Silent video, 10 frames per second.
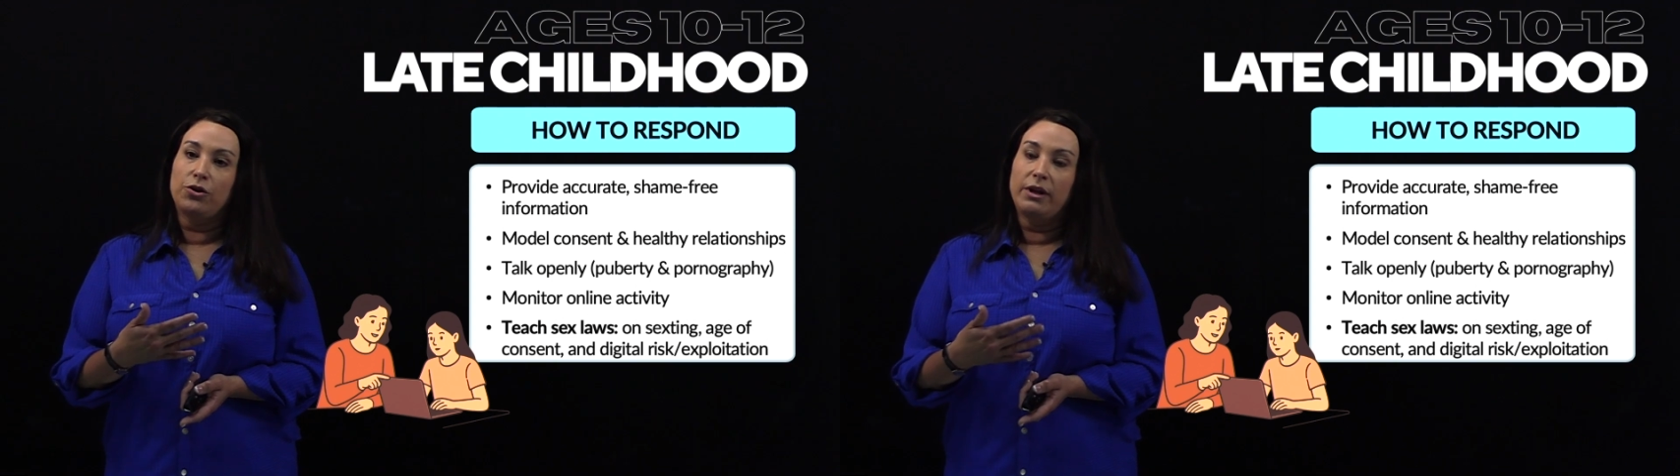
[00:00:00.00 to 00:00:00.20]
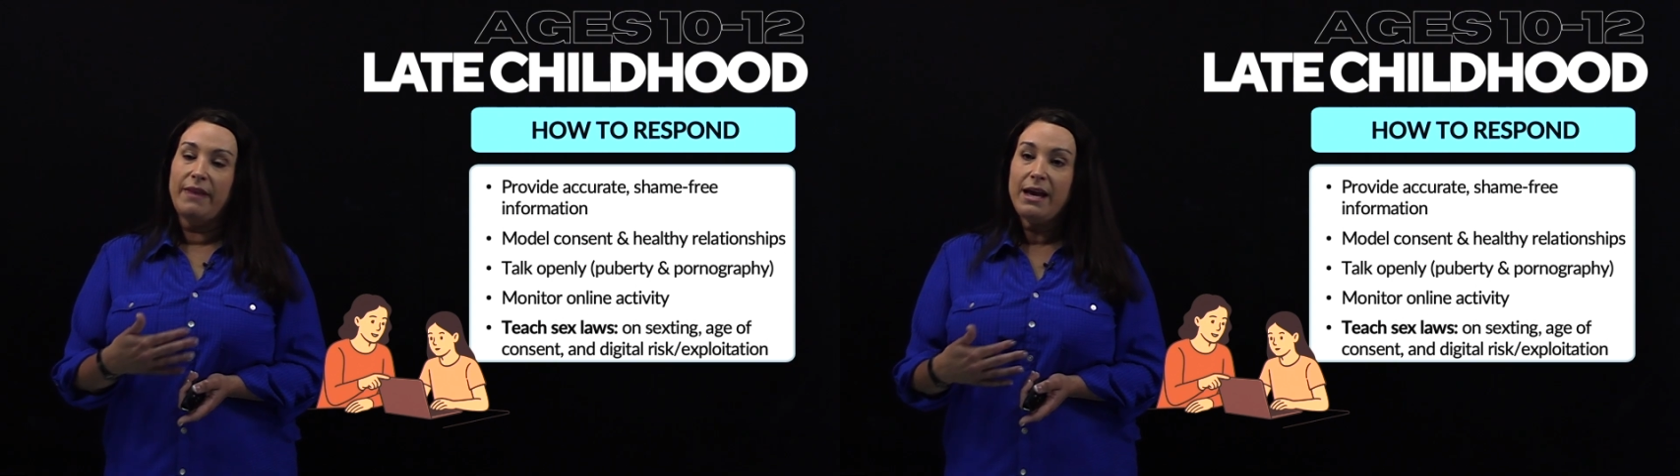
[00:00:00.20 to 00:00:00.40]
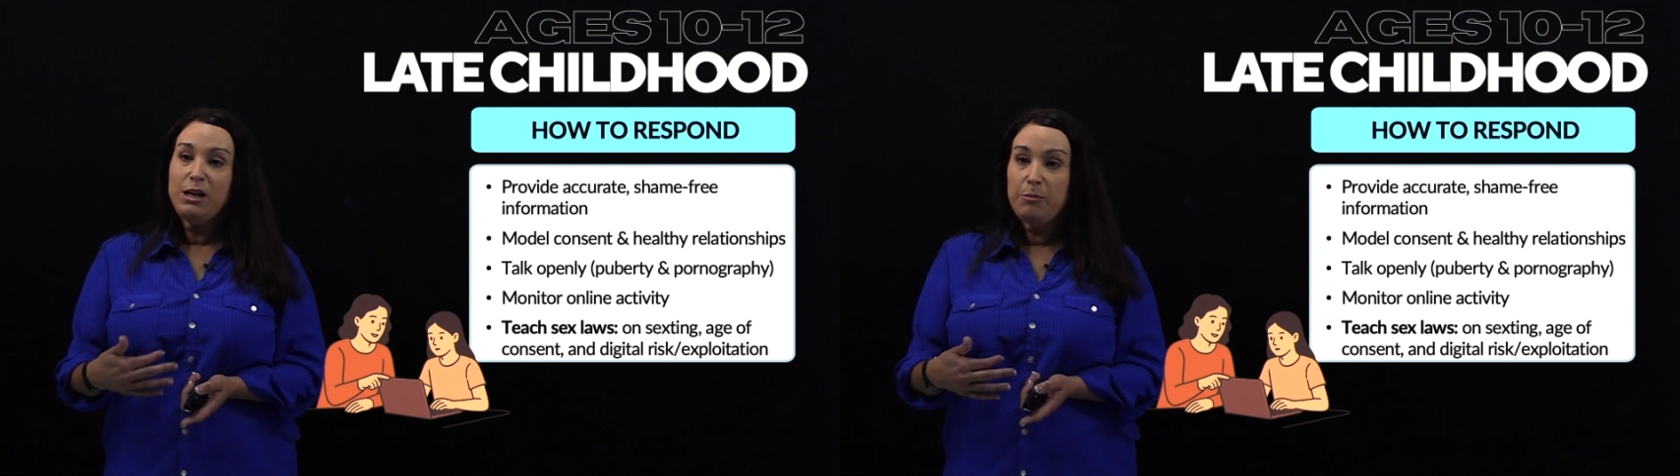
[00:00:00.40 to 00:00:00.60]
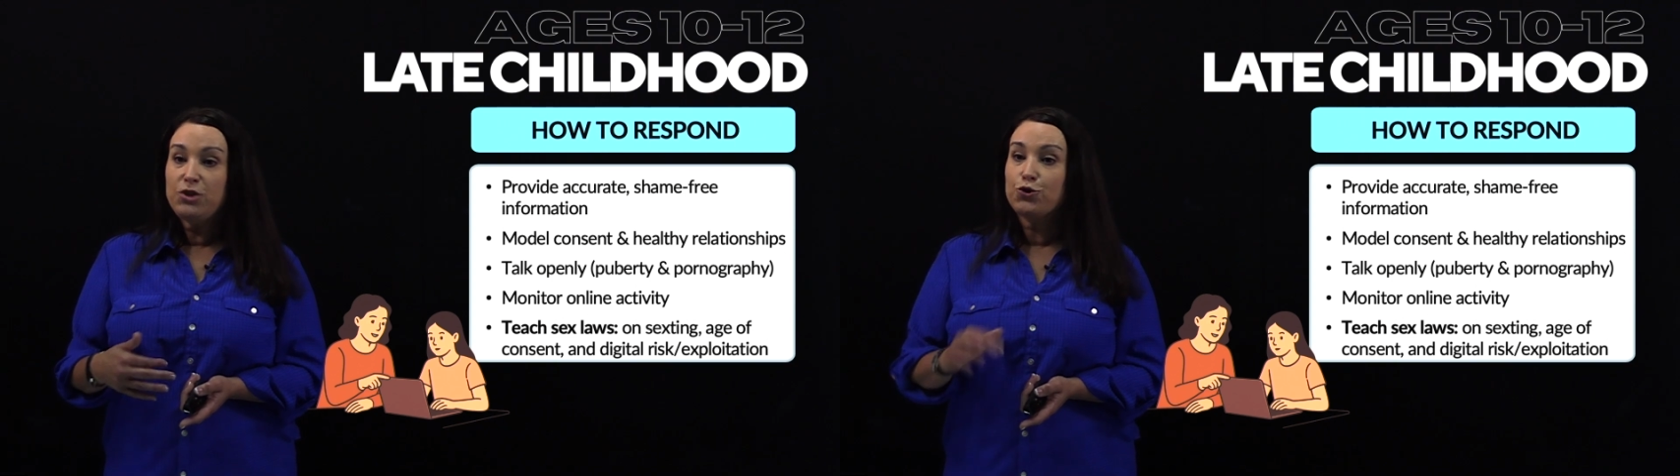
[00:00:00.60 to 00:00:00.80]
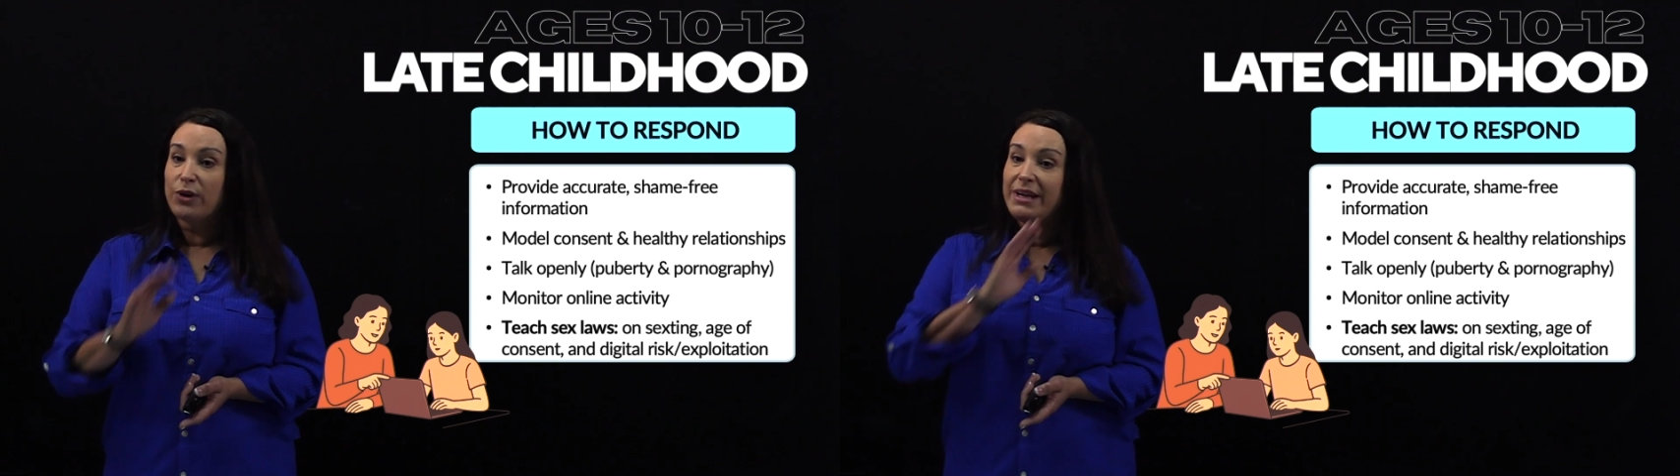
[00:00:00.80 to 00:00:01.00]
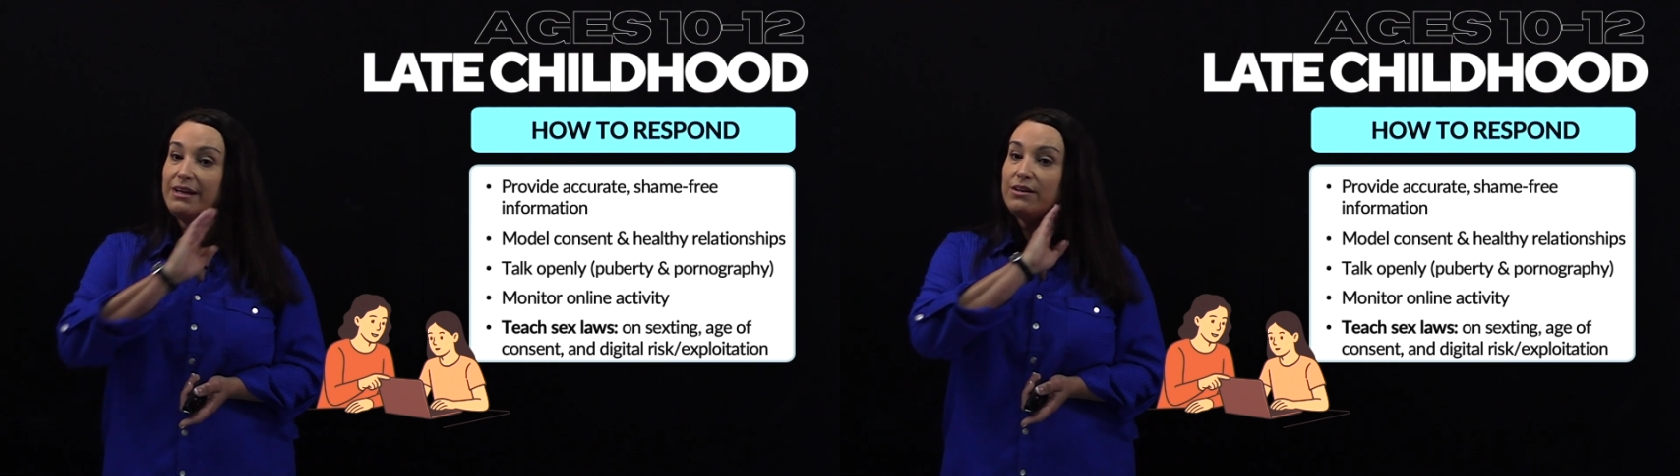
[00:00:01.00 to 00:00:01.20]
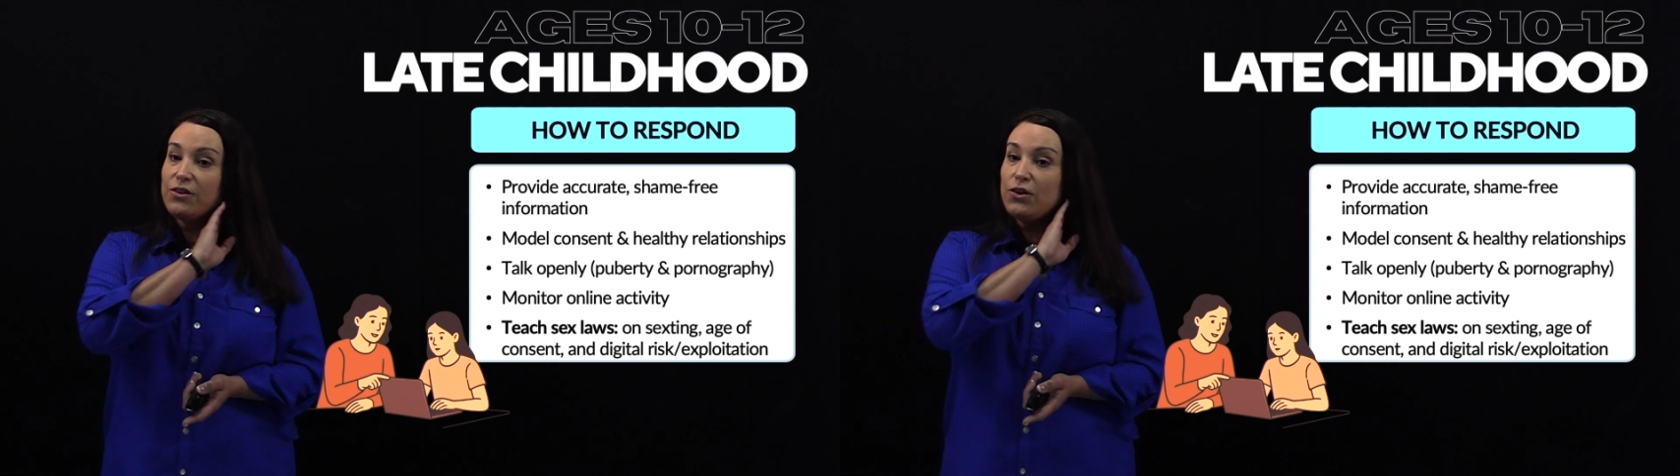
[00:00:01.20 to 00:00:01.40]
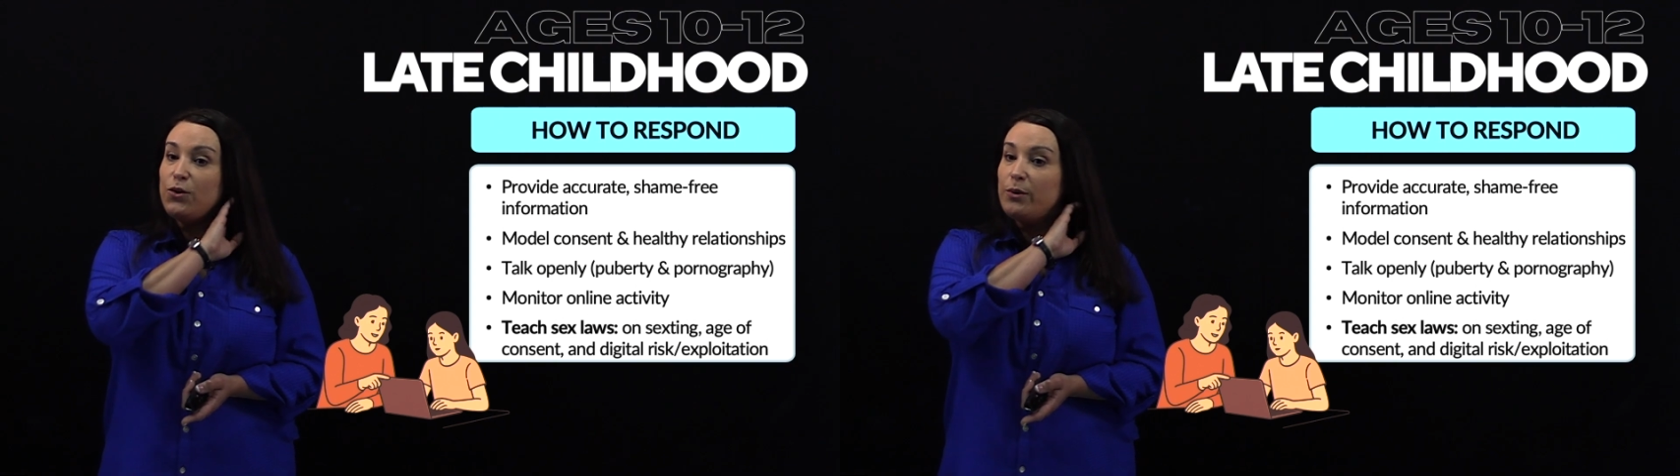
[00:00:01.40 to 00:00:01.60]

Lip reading: And that can be tricky to do,